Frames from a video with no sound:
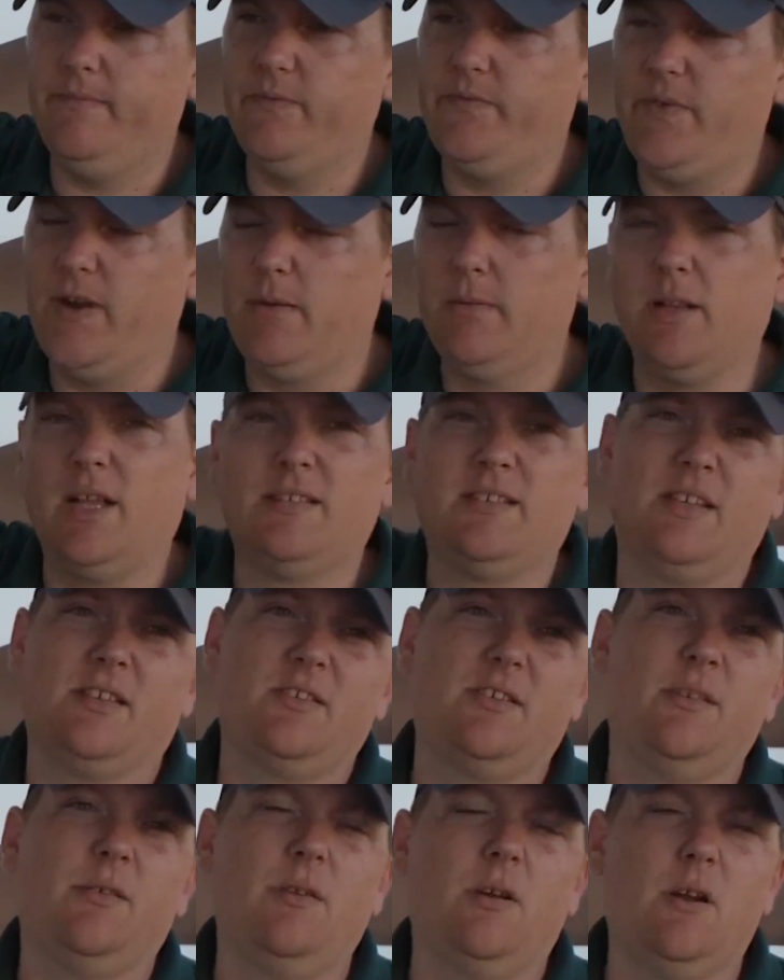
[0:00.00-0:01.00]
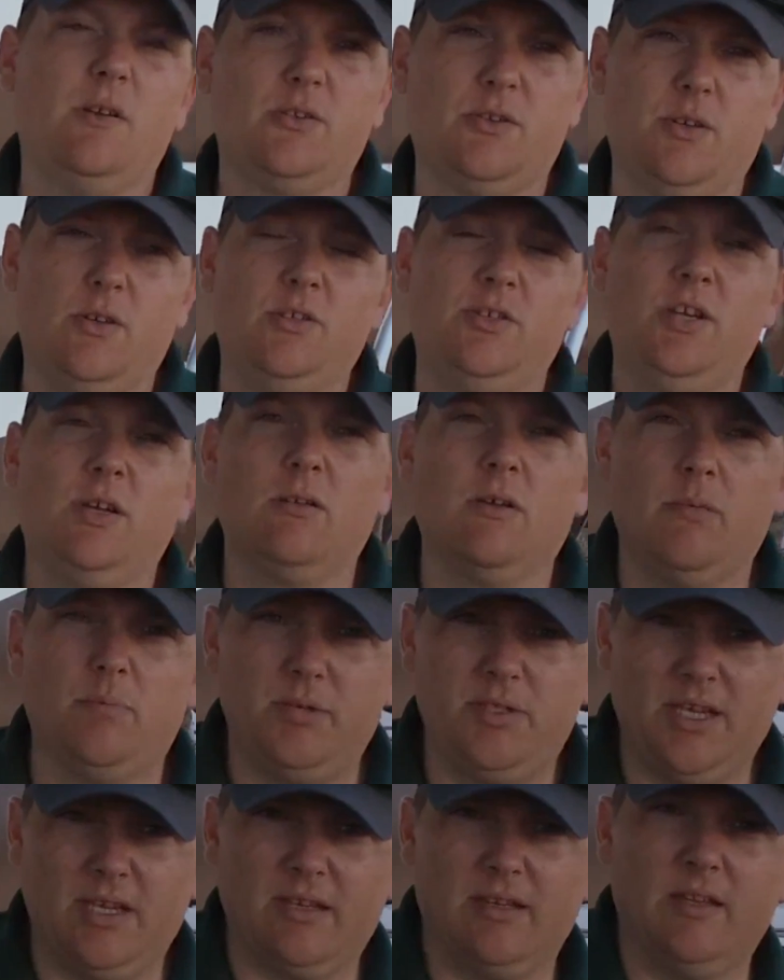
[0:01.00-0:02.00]
fiberglass exterior, also your gel coat
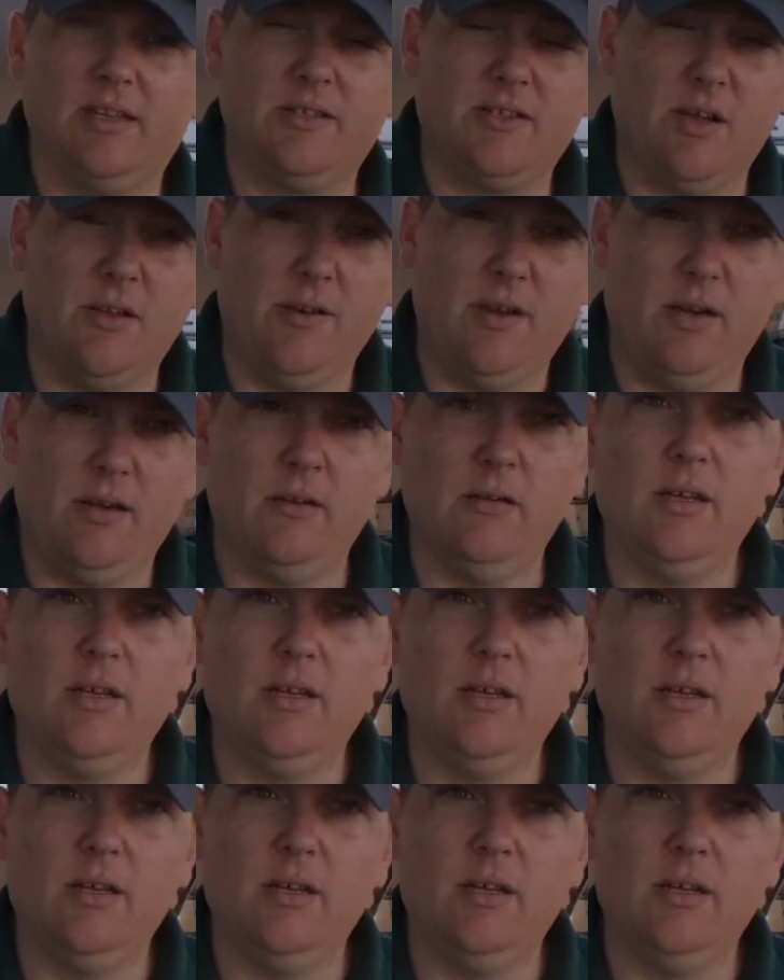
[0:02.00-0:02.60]
protectant that's on.